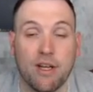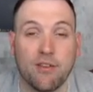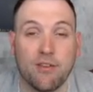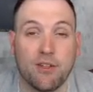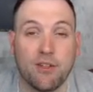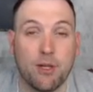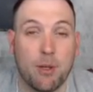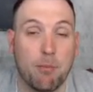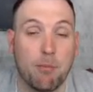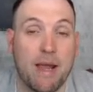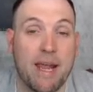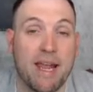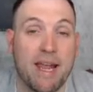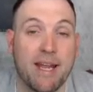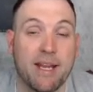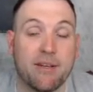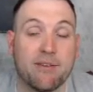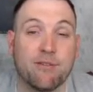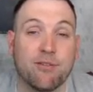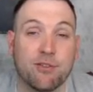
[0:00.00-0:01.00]
the
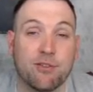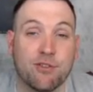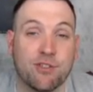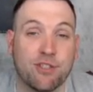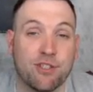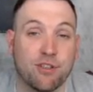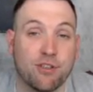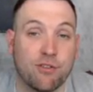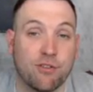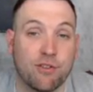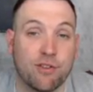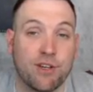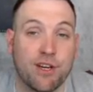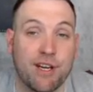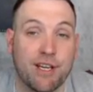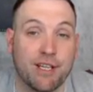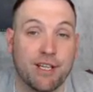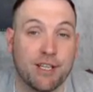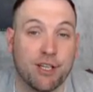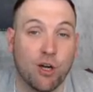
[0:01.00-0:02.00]
demand for silver
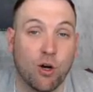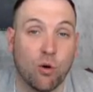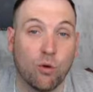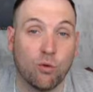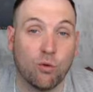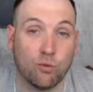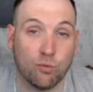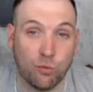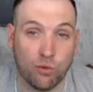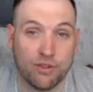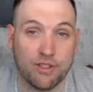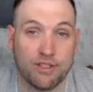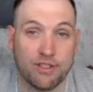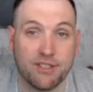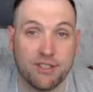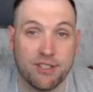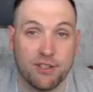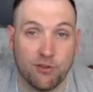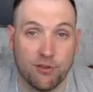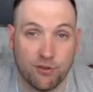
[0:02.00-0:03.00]
and gold will
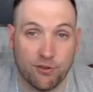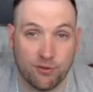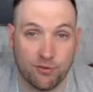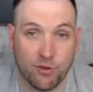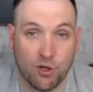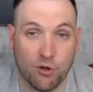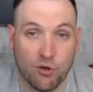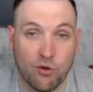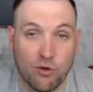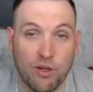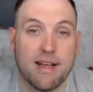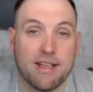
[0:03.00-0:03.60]
continue to grow